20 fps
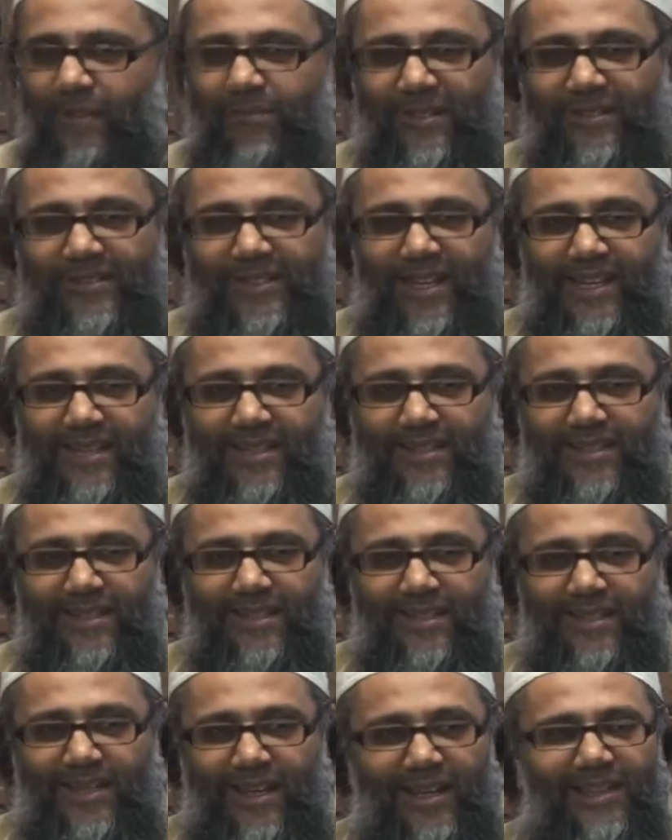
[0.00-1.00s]
a couple of days,
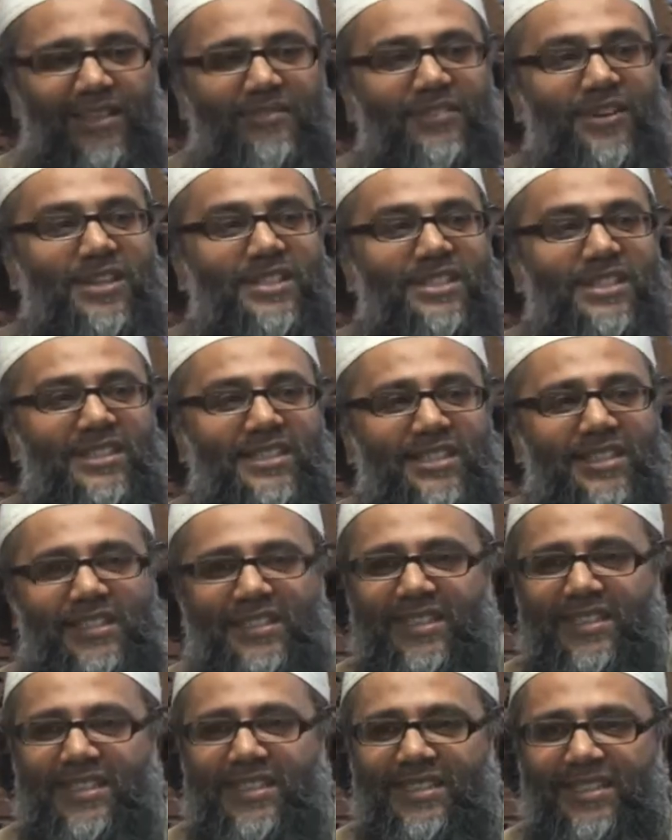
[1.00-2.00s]
and the first thing
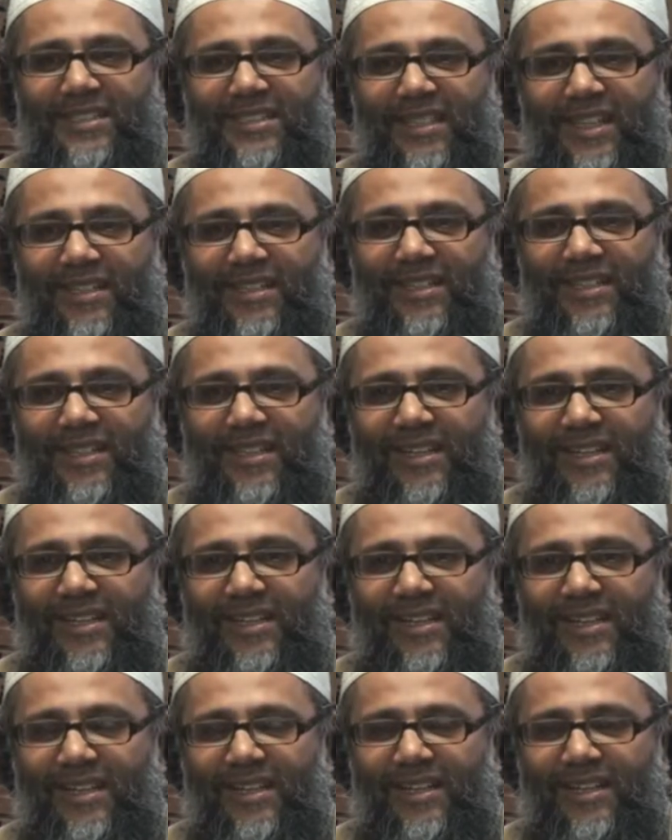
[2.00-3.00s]
she did, she said,
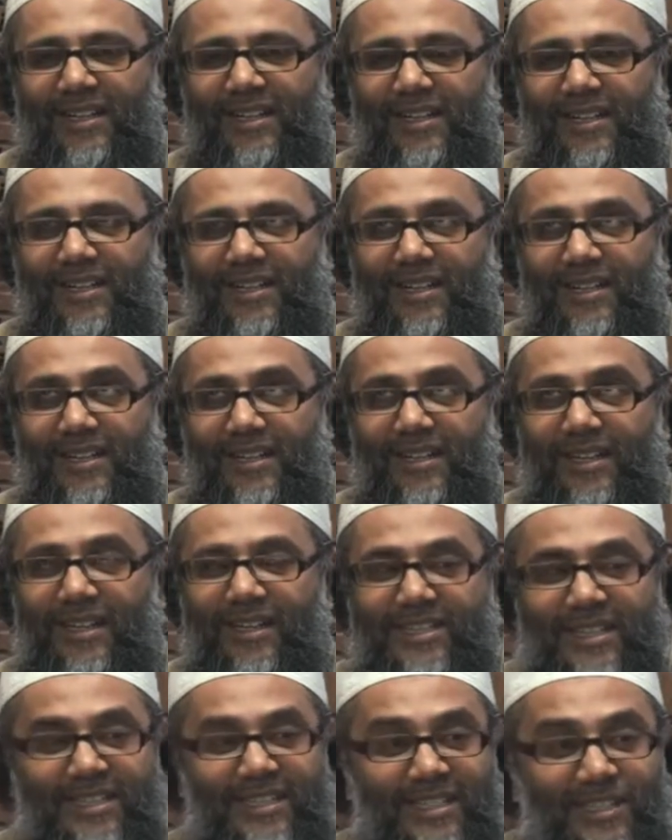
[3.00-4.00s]

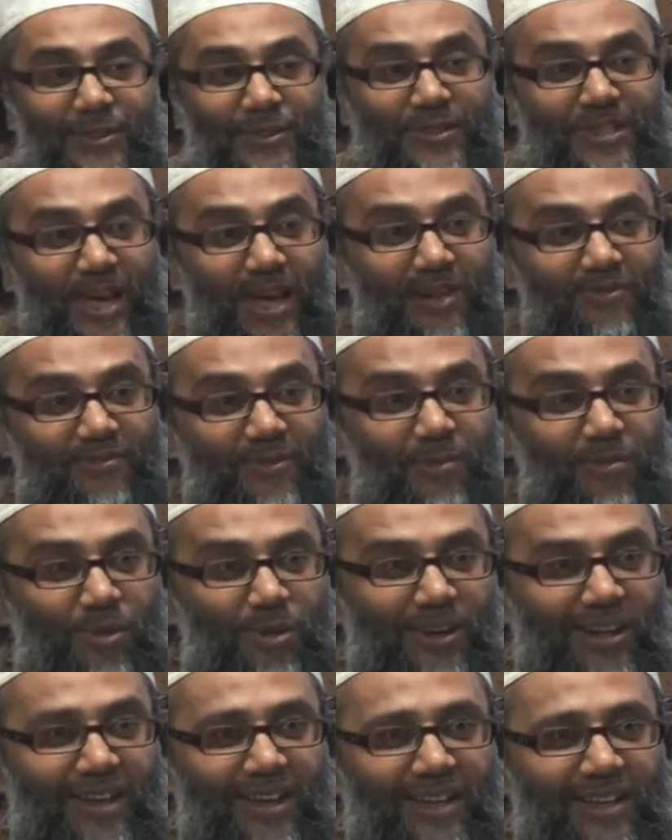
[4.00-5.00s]
is it still time for
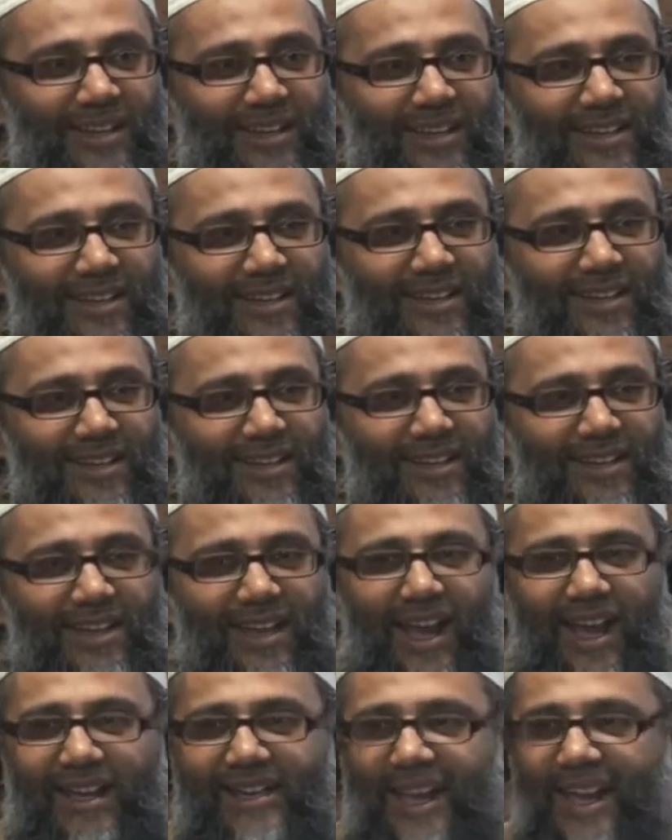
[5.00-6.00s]
prayer?
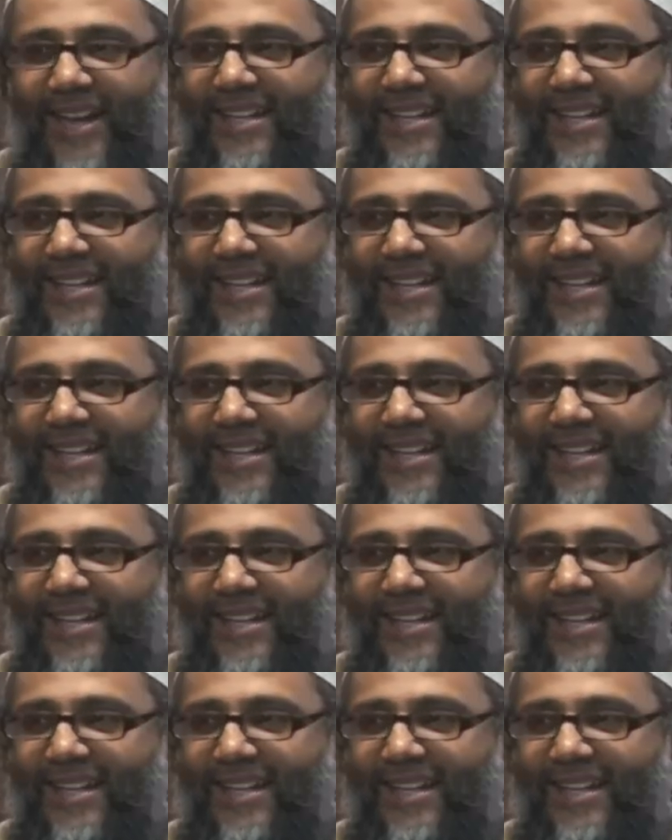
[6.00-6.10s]
And